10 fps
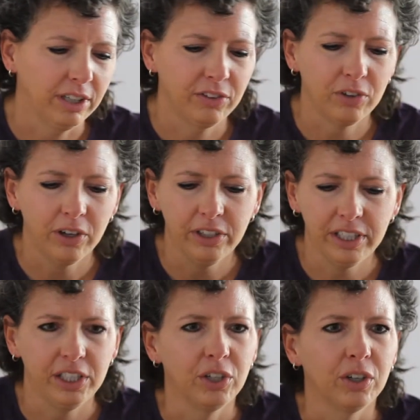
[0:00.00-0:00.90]
It started
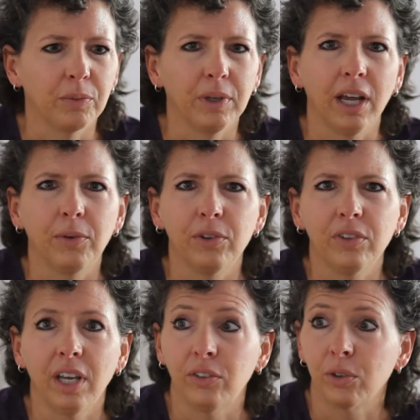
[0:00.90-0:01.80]
here when I was
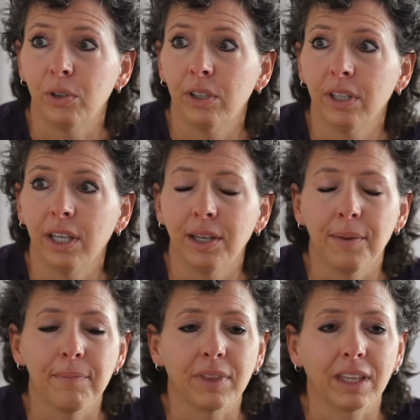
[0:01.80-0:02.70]
in high school.
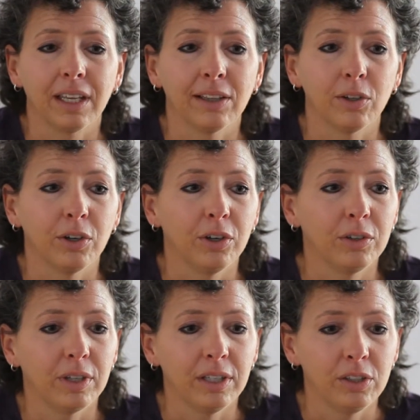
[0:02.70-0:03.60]
I
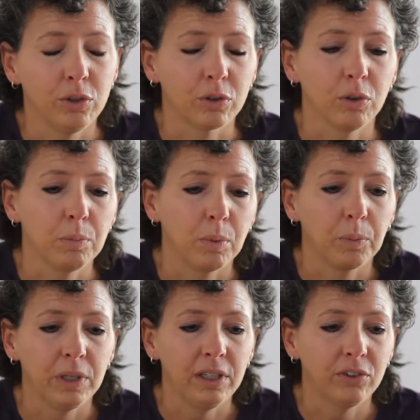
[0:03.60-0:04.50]
learned in youth
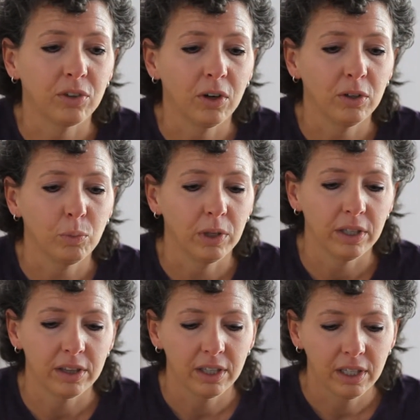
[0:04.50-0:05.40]
group, we started
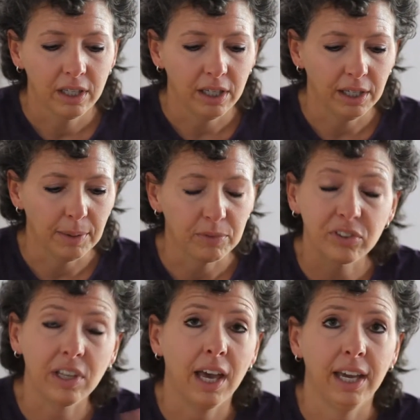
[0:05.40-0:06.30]
with
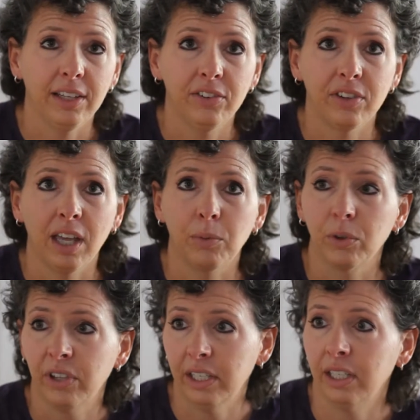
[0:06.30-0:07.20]
slides that
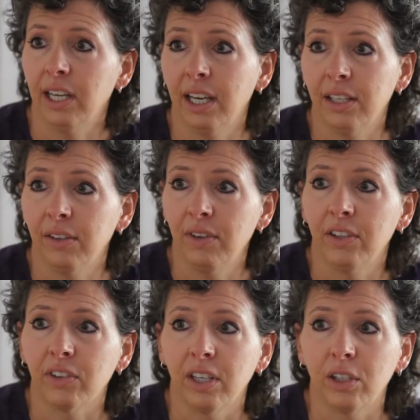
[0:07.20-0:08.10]
were taken at
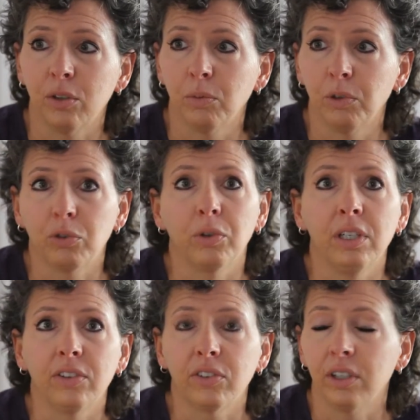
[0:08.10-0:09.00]
events like
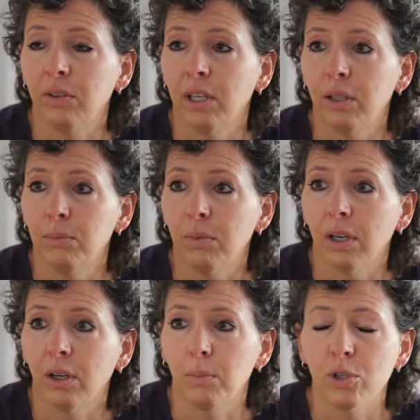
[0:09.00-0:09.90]
retreats and
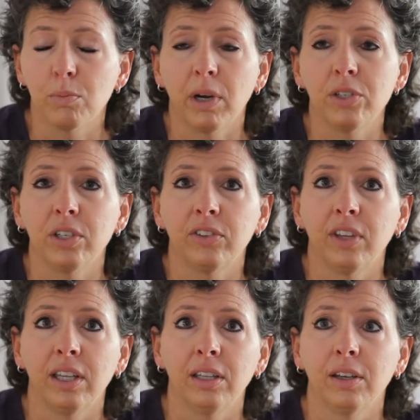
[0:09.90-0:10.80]
on our mission projects,
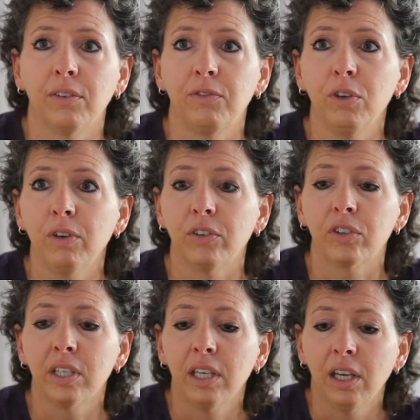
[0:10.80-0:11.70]
and a few of
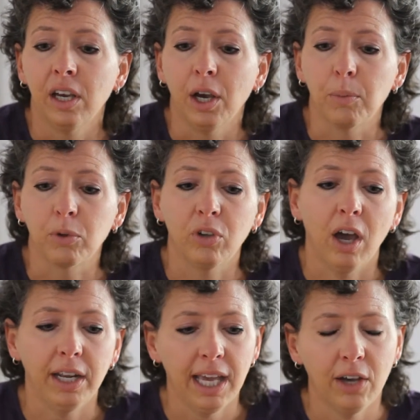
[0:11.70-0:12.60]
us were
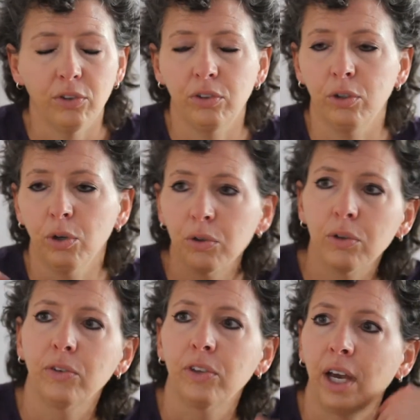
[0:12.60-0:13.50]
taught how to go through
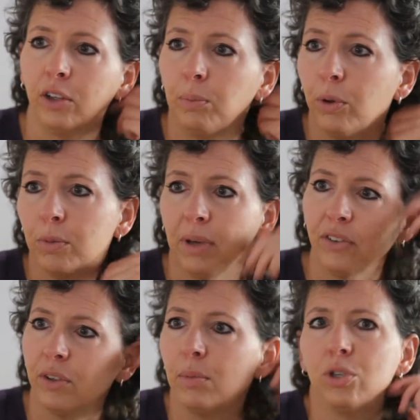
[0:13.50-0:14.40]
those slides, pull the
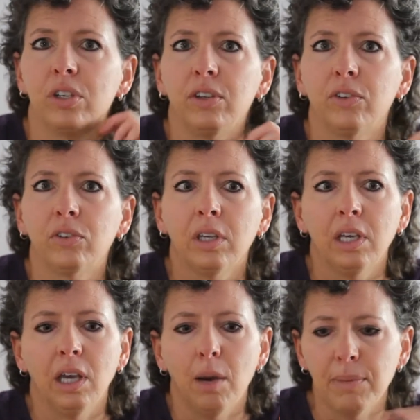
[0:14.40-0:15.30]
best
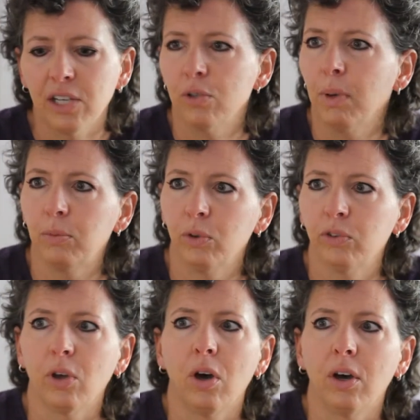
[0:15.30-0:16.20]
images, match them up to a
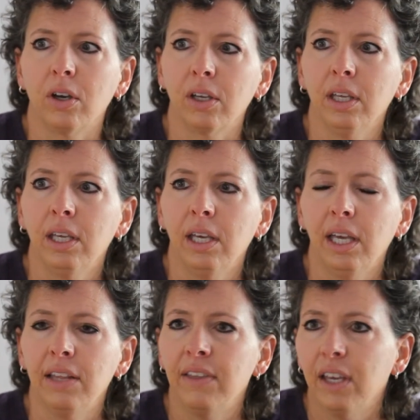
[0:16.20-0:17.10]
song,
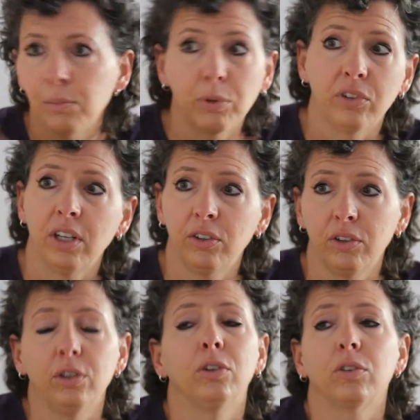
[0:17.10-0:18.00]
and then present it
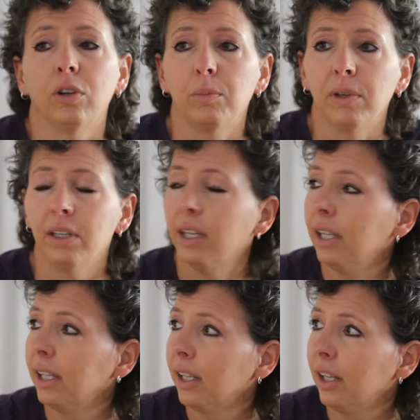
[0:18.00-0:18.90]
to the youth group. And
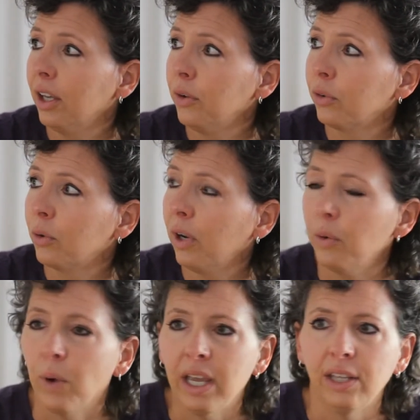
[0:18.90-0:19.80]
it was a
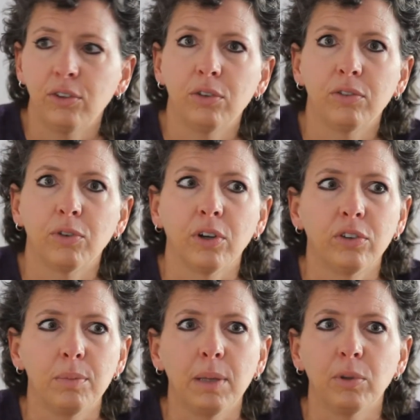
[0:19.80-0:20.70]
great way for us
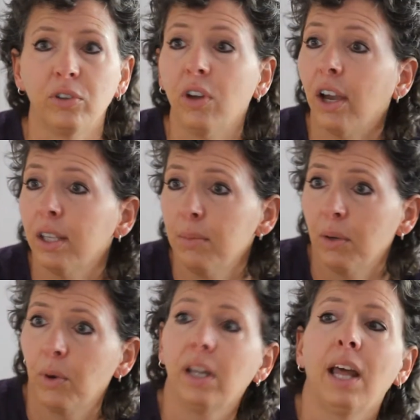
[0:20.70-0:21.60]
to be able to
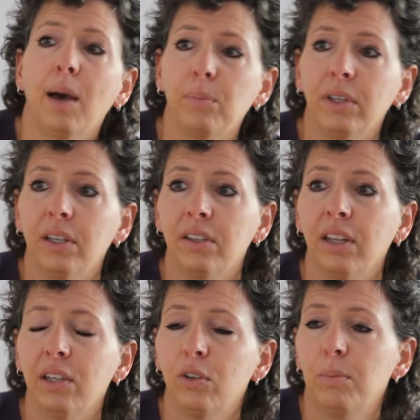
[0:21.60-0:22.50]
document what had happened
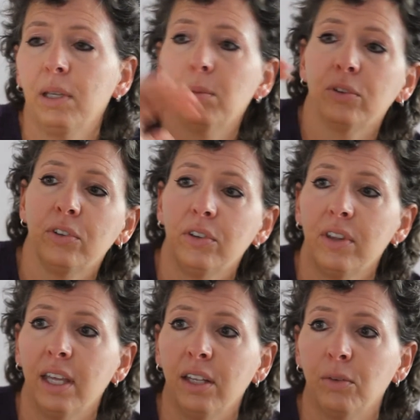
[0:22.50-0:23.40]
and to be able to
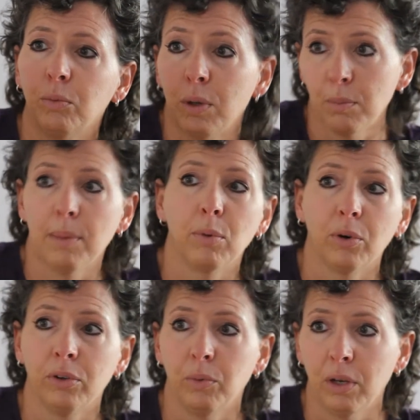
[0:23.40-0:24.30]
then
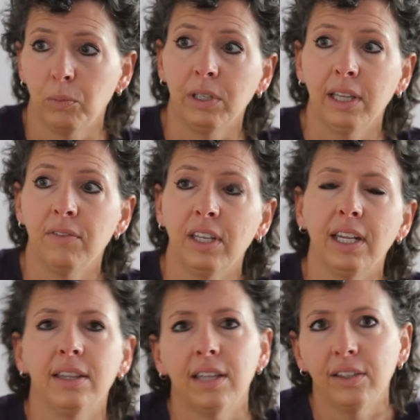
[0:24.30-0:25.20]
remember and relive it
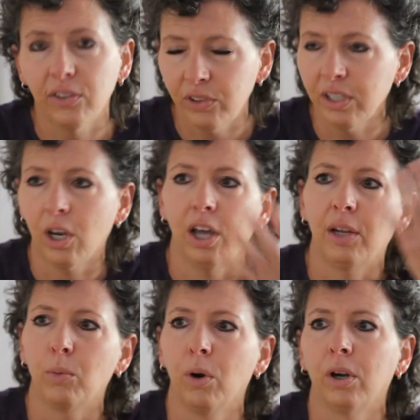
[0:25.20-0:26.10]
and to see God
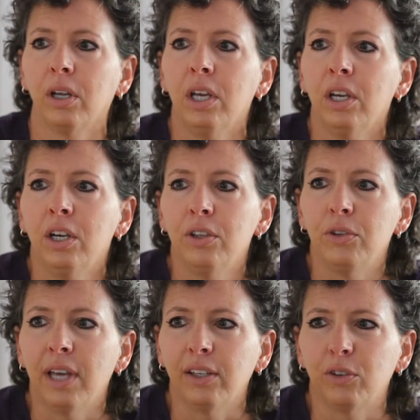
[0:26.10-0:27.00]
at work
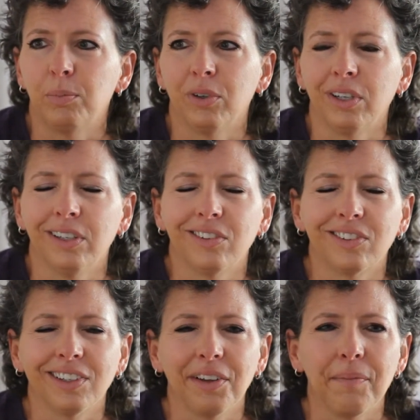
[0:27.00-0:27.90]
through that
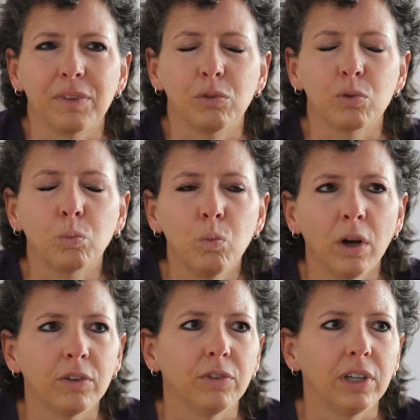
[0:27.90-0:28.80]
experience, which was
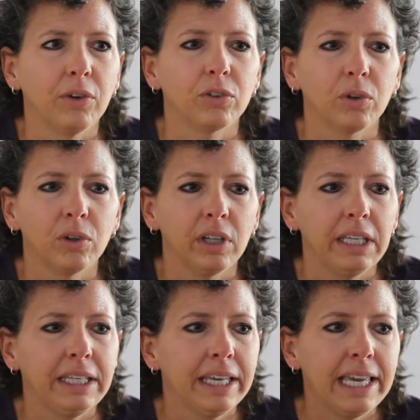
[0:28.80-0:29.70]
wonderful. That was
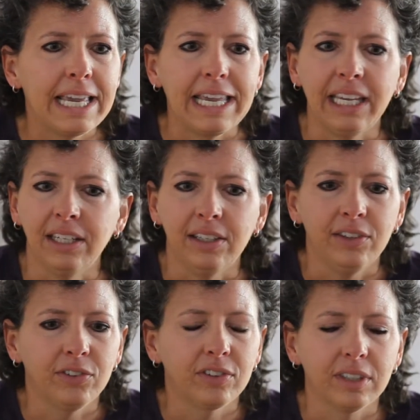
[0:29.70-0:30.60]
early
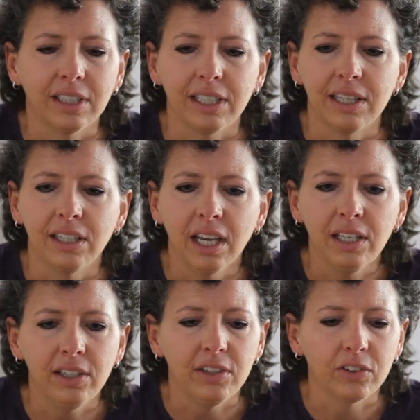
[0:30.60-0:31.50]
80s. In the
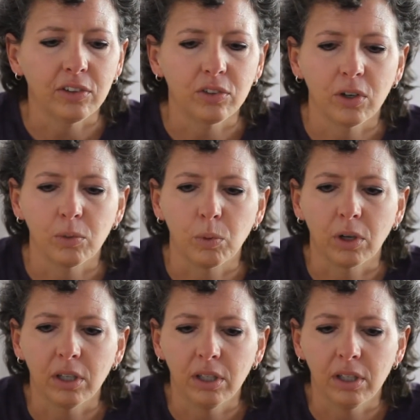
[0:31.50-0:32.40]
90s, I started
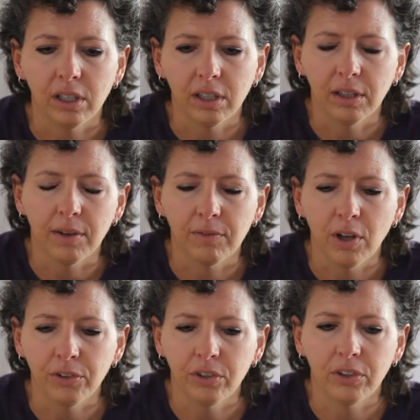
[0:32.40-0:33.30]
working,
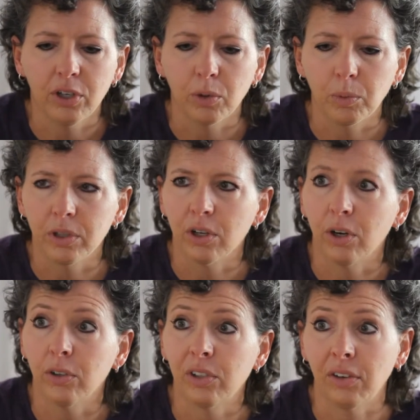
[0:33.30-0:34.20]
volunteering here with
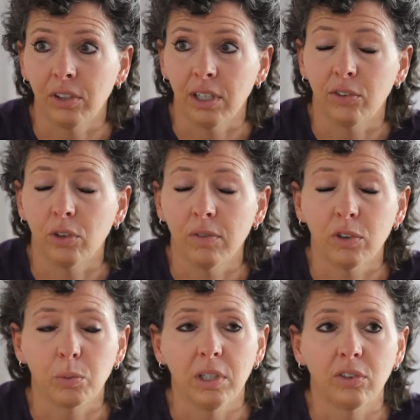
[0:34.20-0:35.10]
our Saturday night
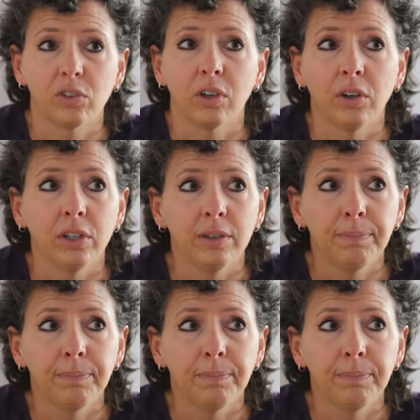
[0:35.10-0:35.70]
service when it started.